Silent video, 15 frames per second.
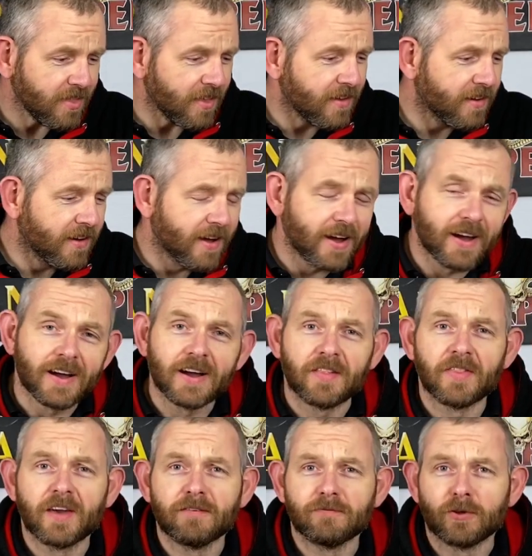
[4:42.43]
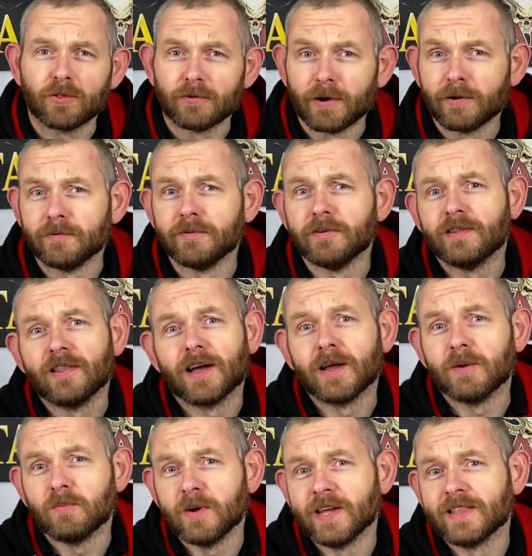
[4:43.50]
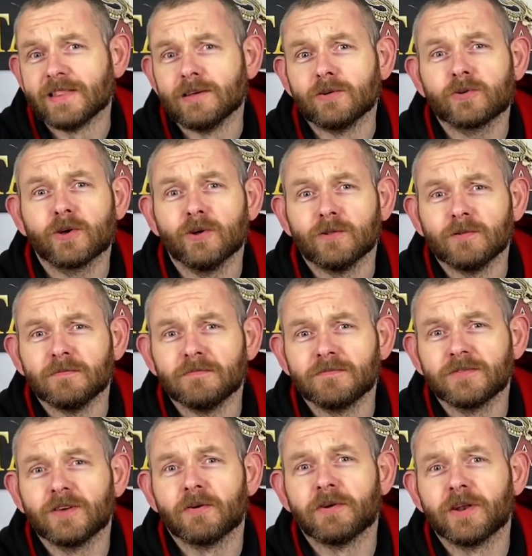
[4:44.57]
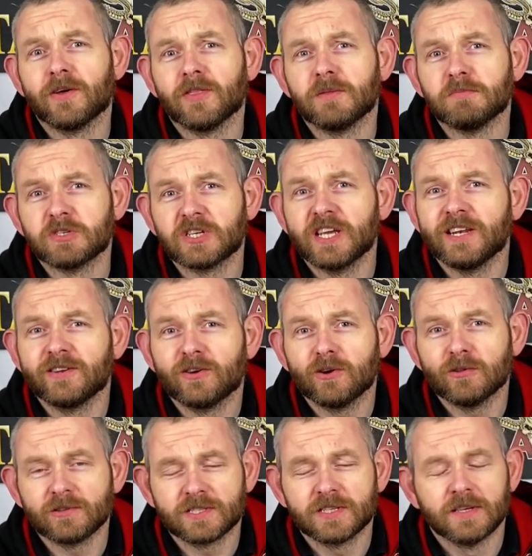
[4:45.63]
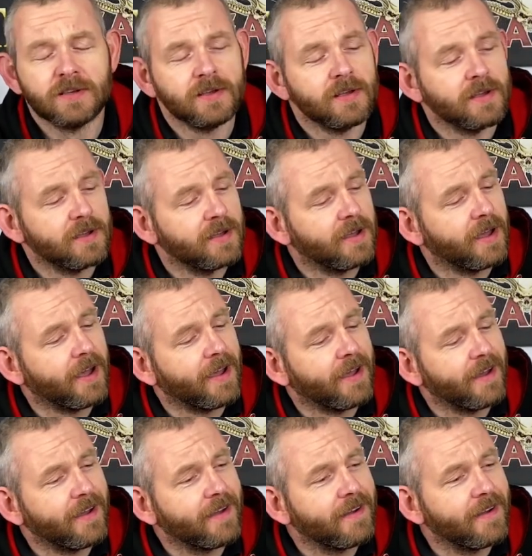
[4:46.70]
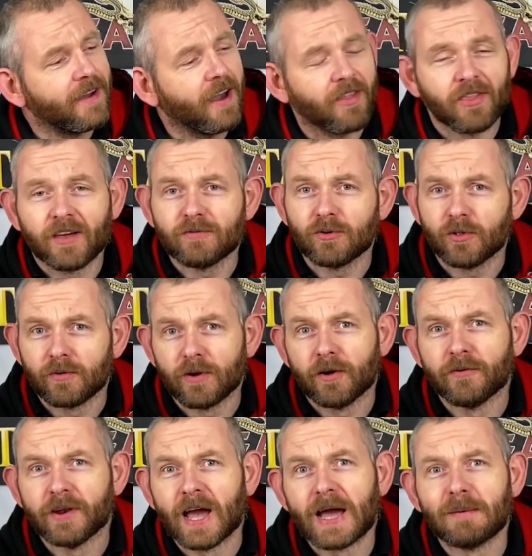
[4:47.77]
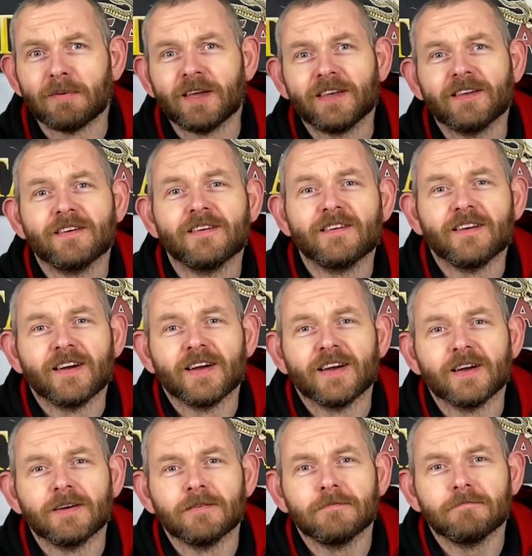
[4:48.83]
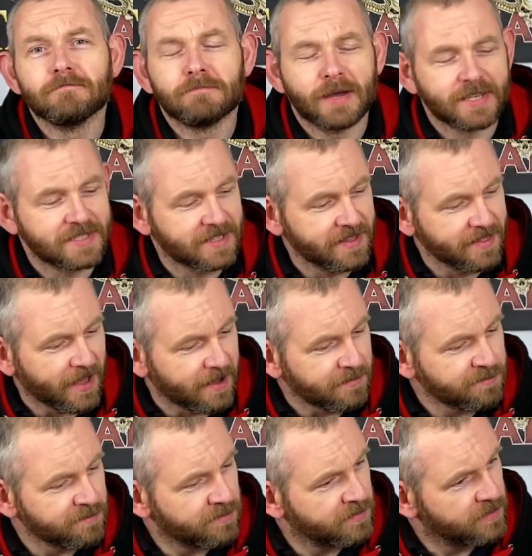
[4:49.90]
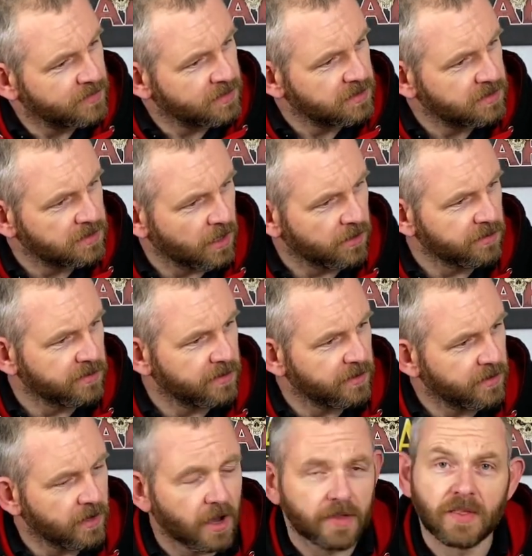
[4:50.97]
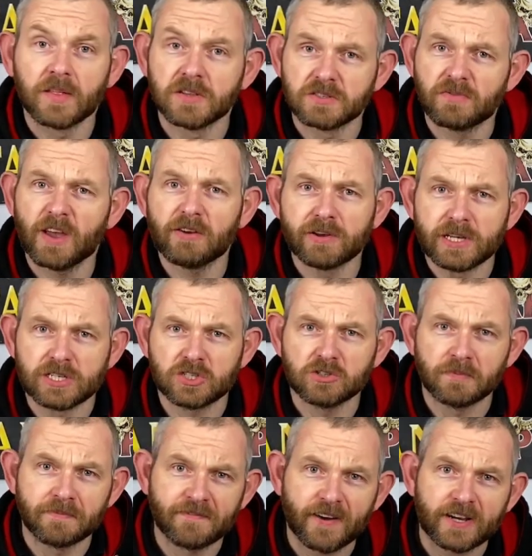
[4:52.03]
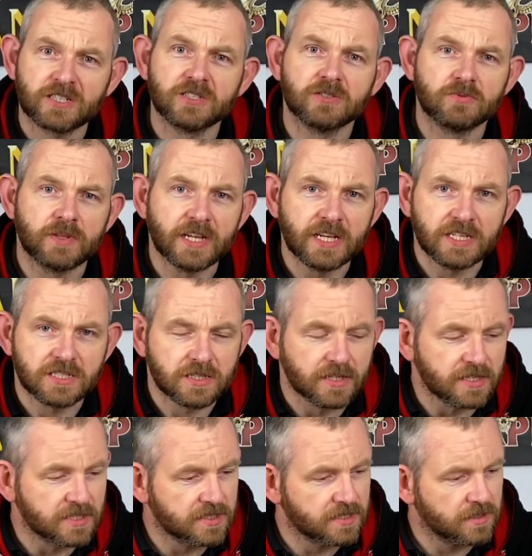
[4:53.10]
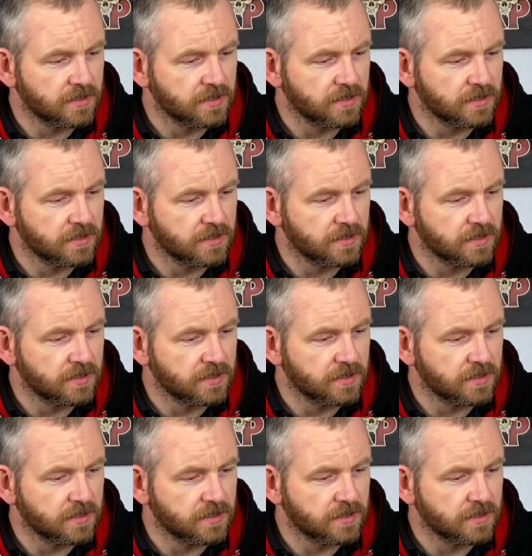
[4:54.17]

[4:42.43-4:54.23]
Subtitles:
And they've got their own like weird little cult going on, the machine cult, and they've got their own army based in that. So, and then there's various sub-factions within each of these